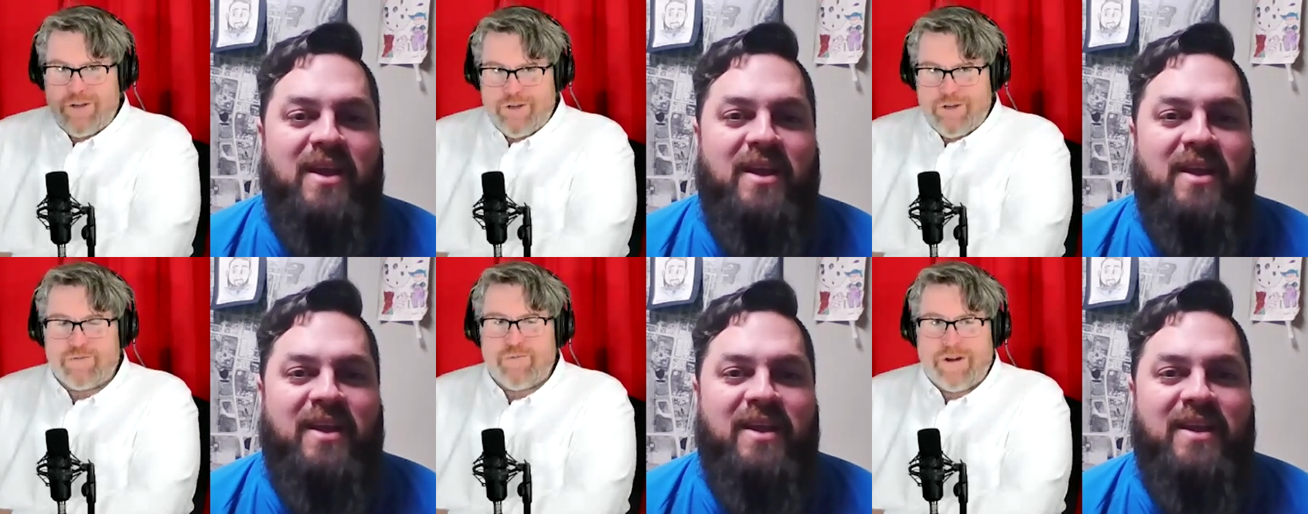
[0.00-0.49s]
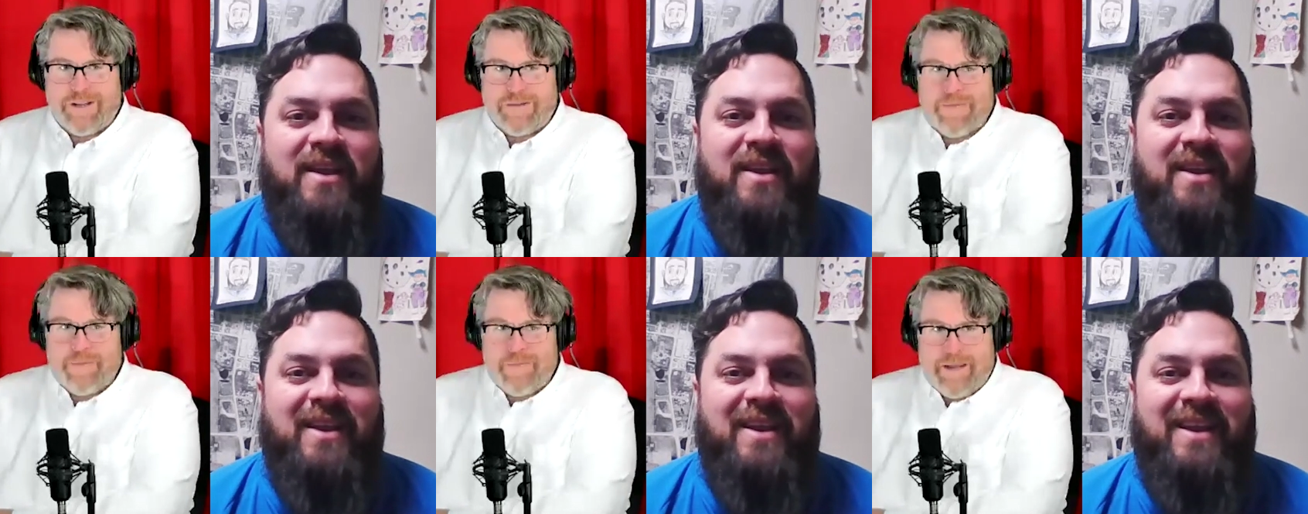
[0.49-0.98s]
Speaker 1: you just want to
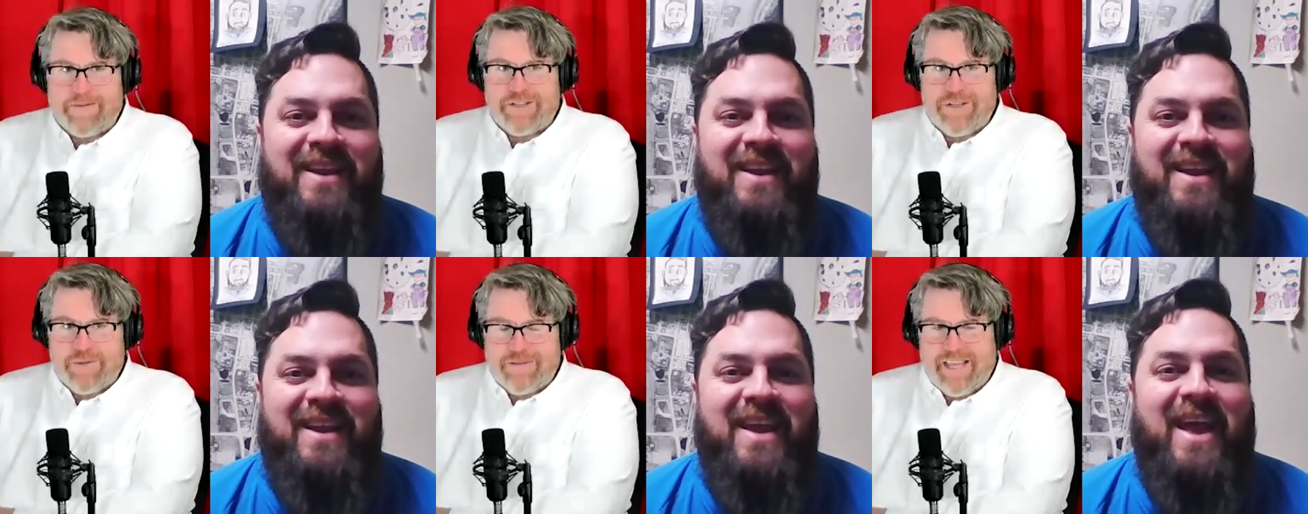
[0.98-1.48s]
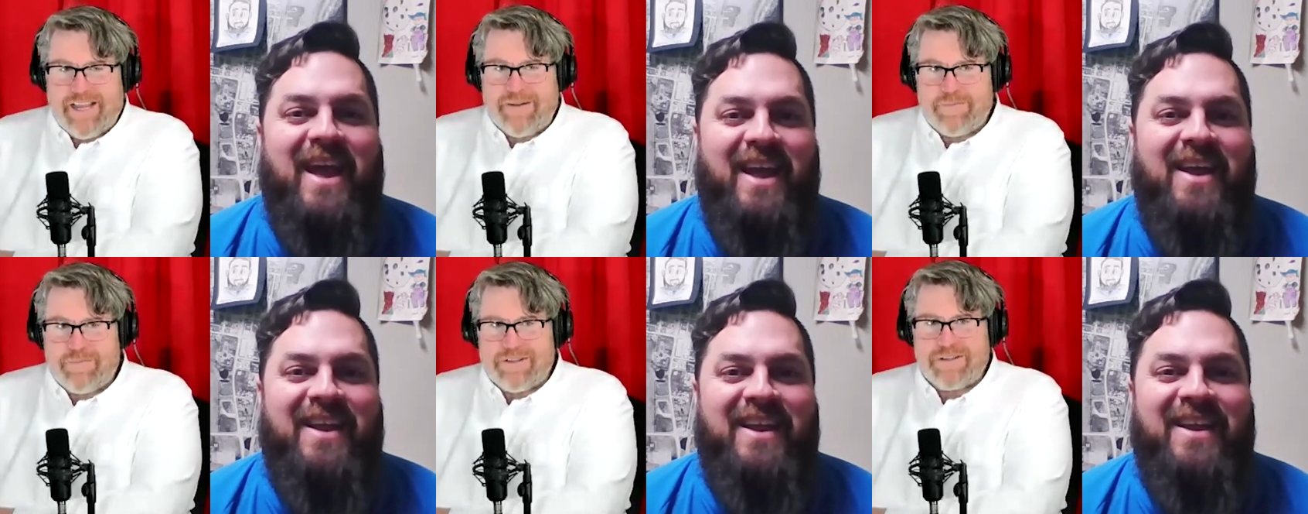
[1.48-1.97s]
be able to use that yeah.
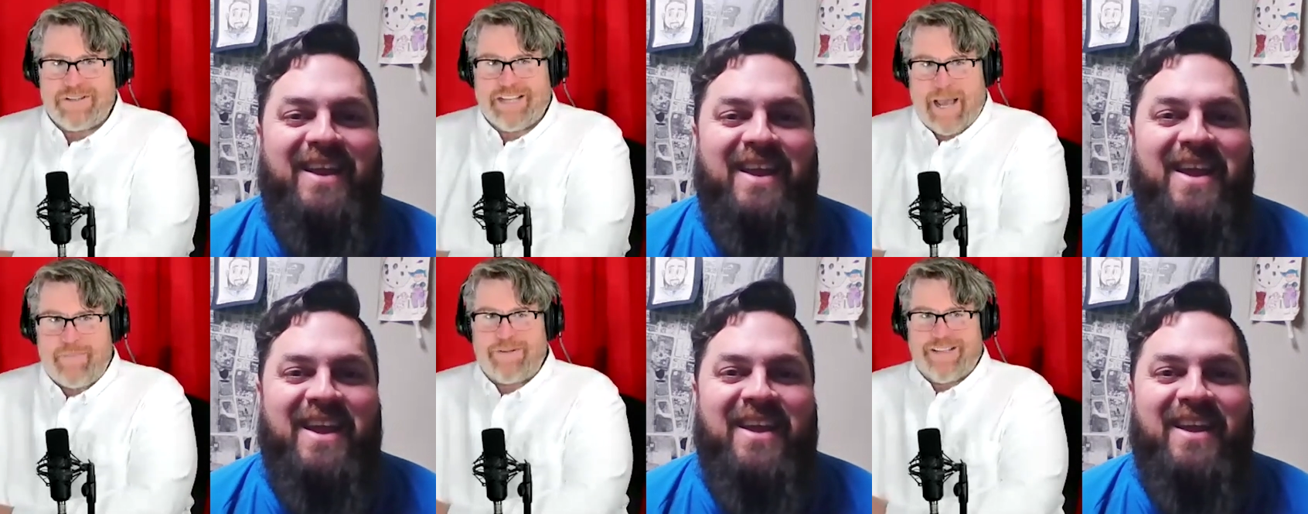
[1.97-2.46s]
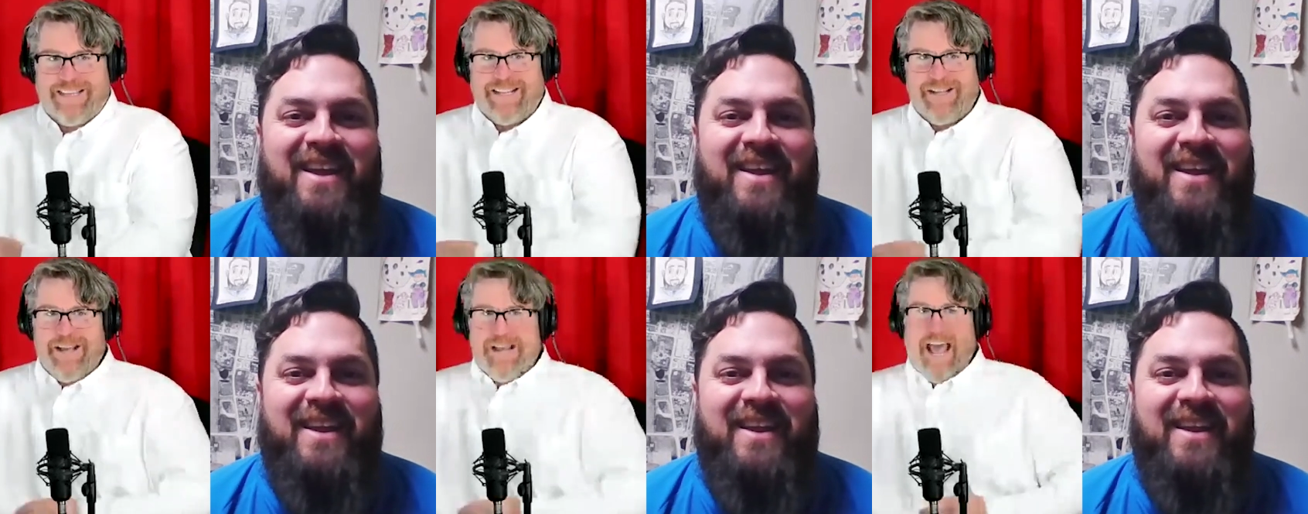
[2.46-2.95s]
political capital
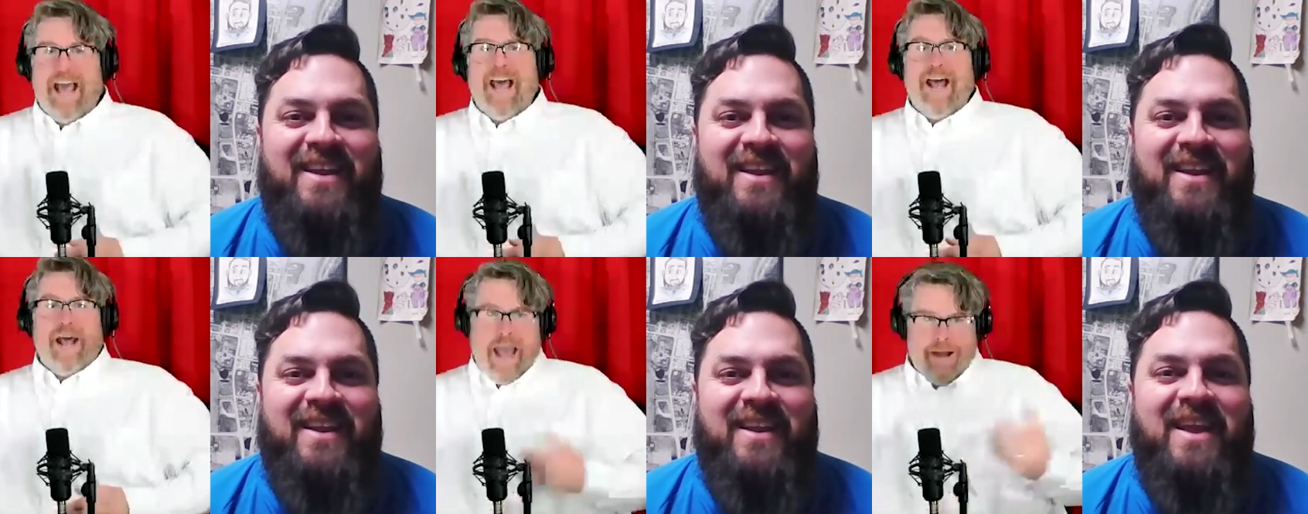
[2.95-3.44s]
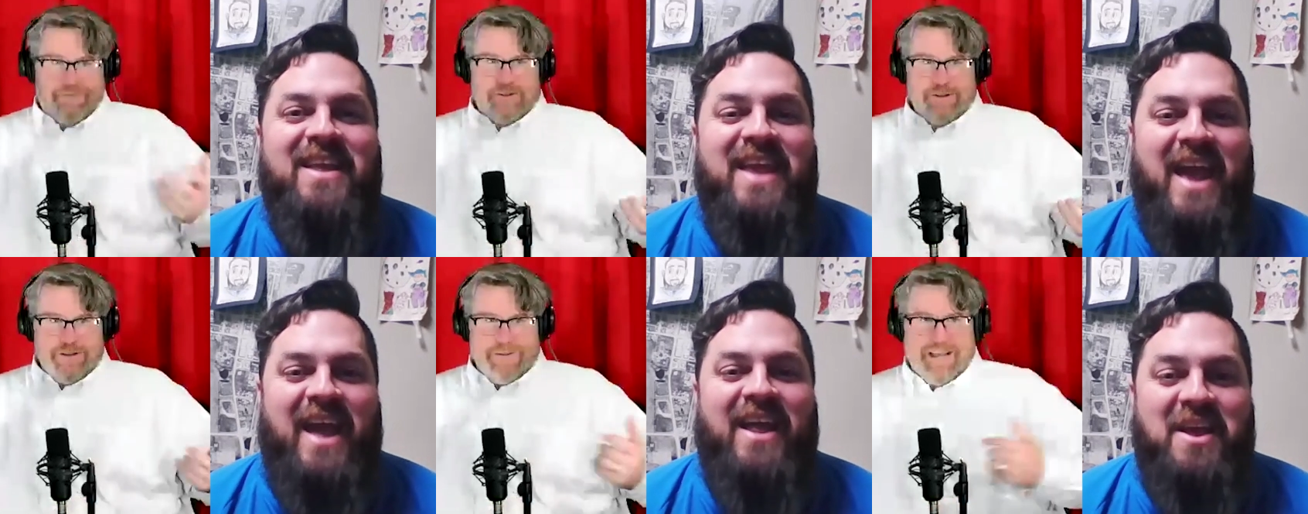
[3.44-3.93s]
uh, after
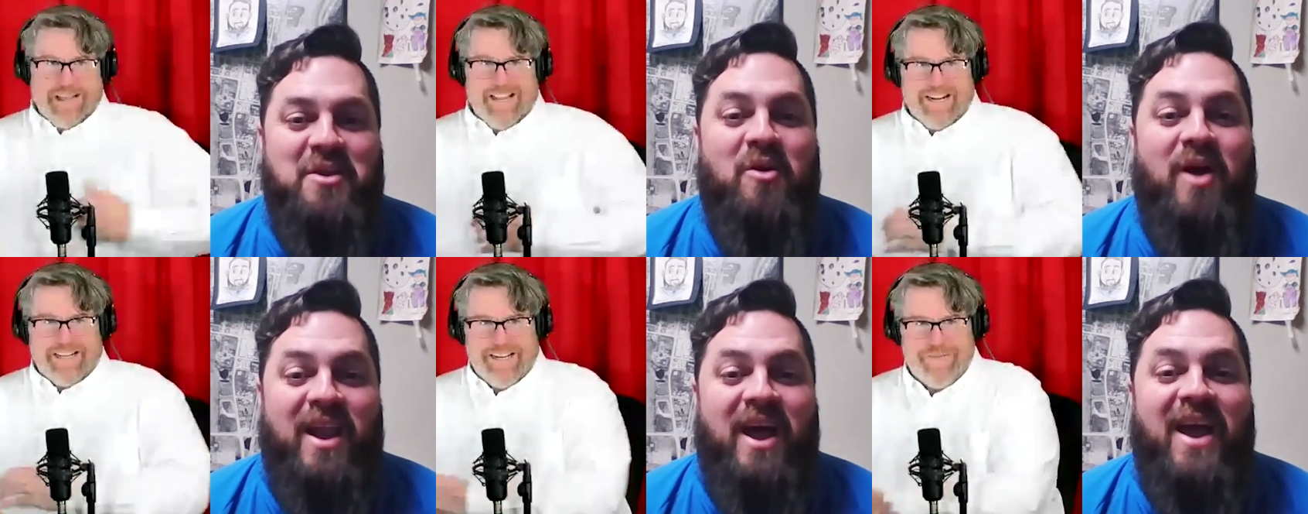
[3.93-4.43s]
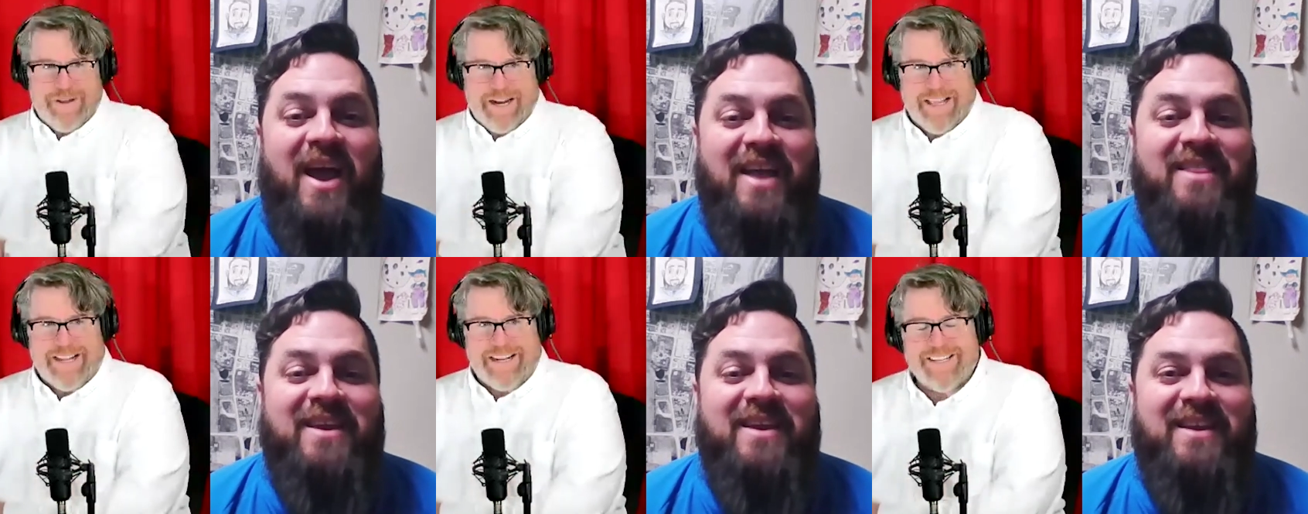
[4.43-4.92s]
yeah. you get elected. No, I, I, I